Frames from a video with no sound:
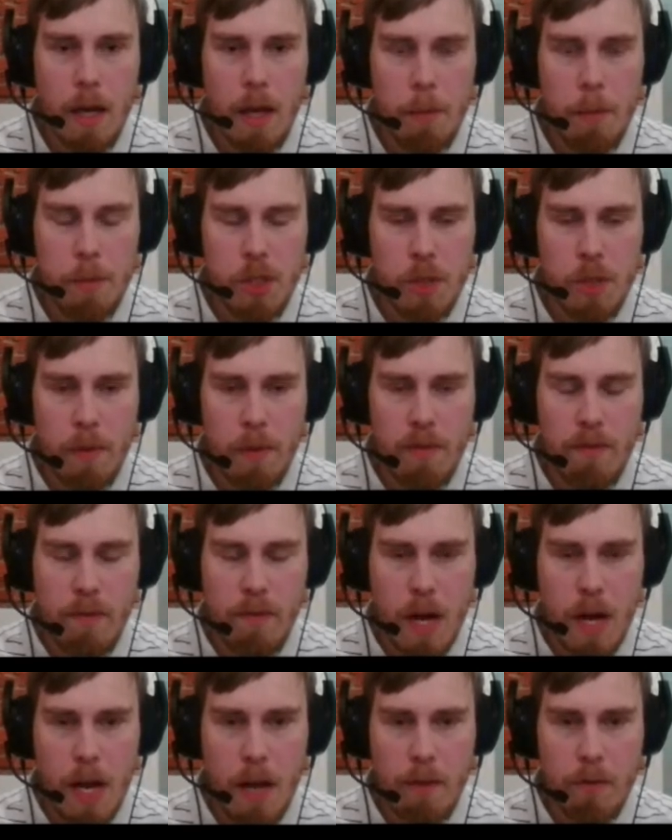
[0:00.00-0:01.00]
Bishop
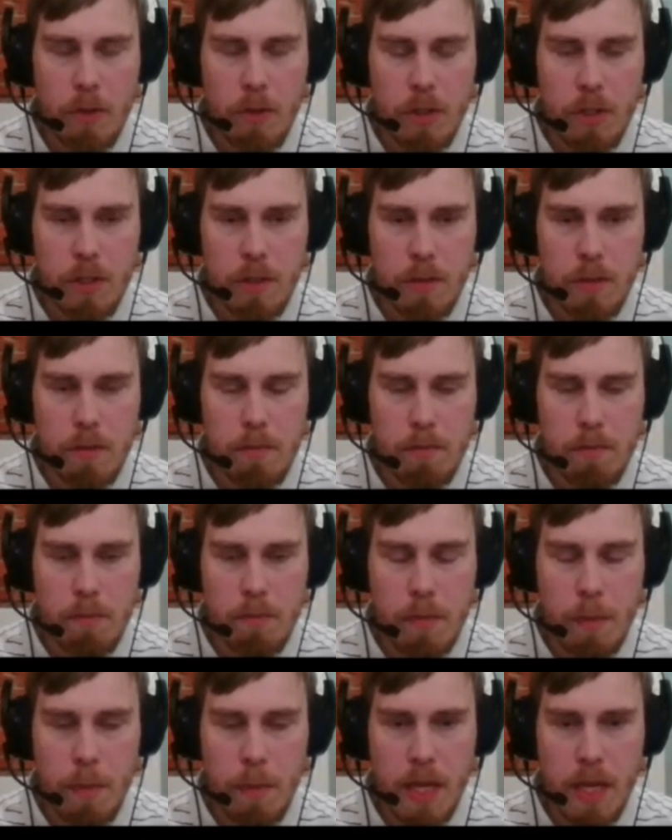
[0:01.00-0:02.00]
f5 was
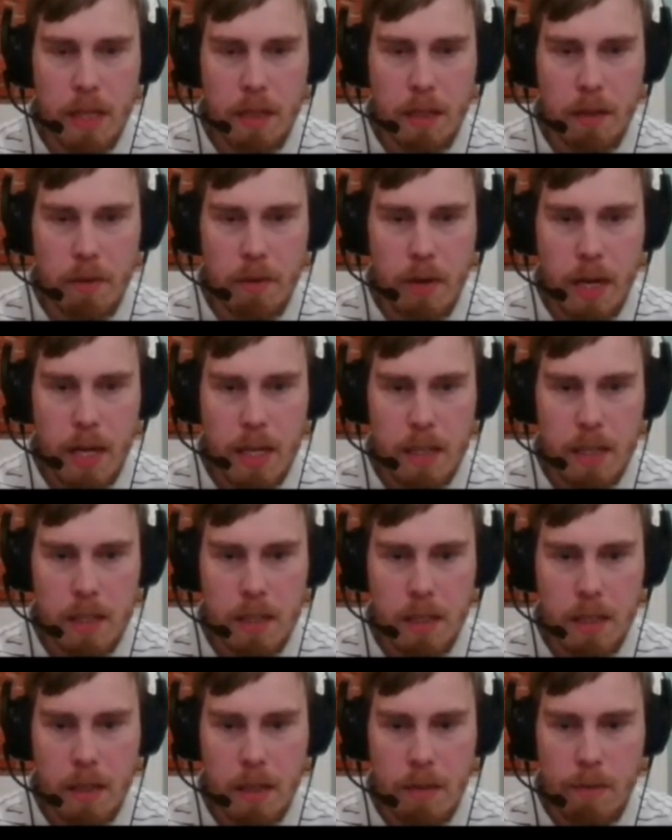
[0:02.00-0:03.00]
maybe not the greatest.
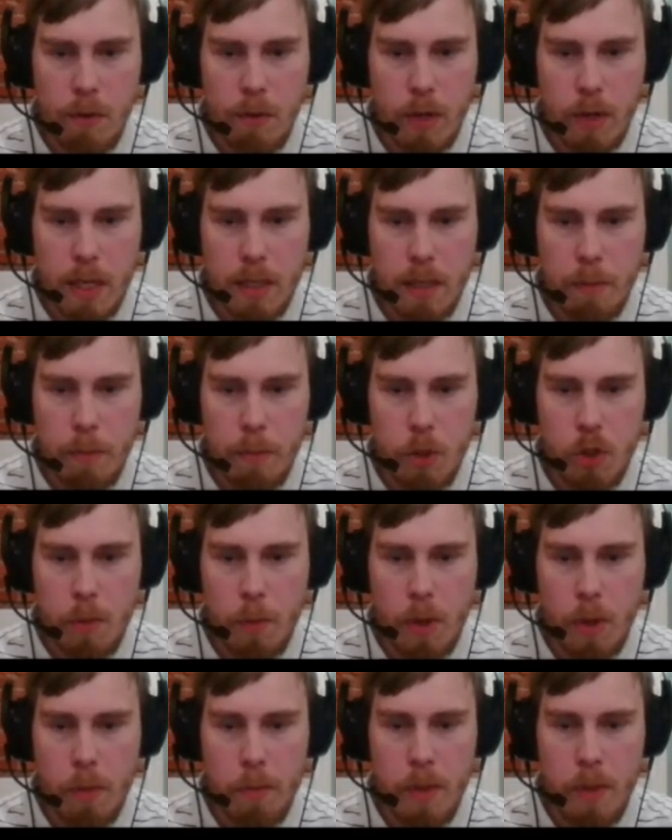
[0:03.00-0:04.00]
If you look at the bishop
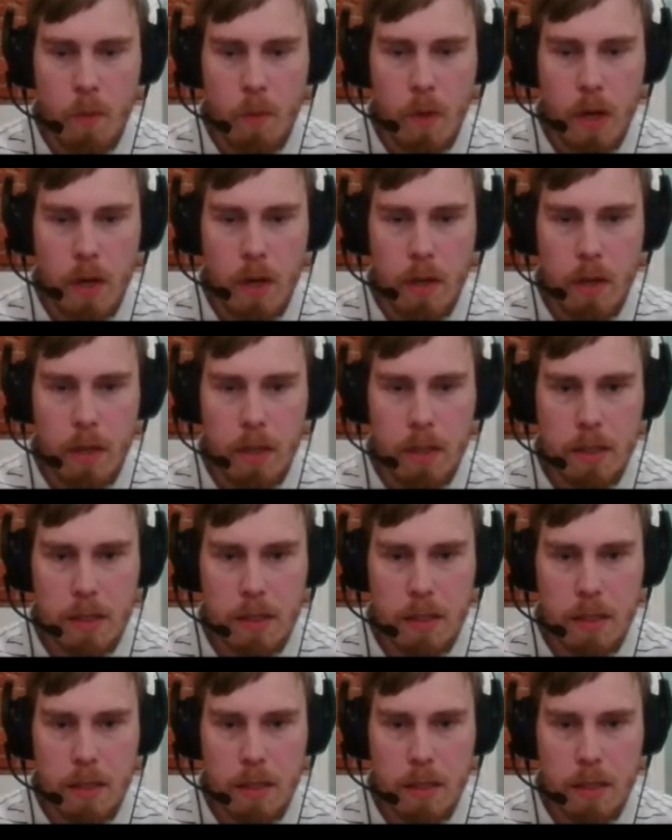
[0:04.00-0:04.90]
on b1, it's